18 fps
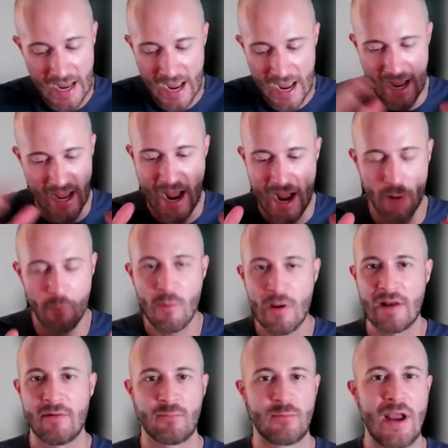I, I
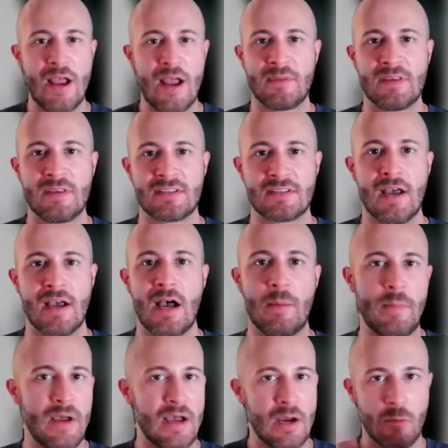want to wrap this
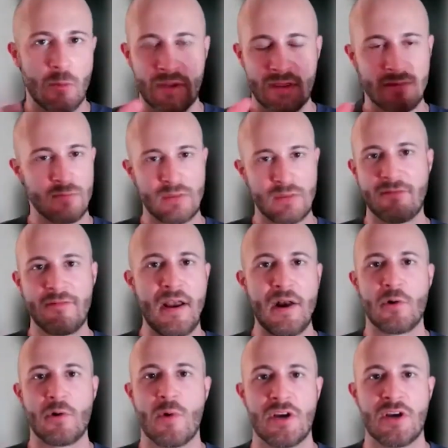up uh, with the
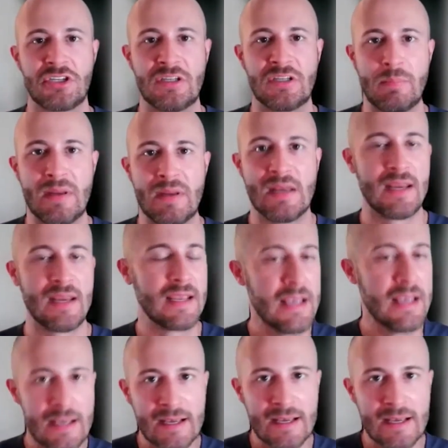final question being: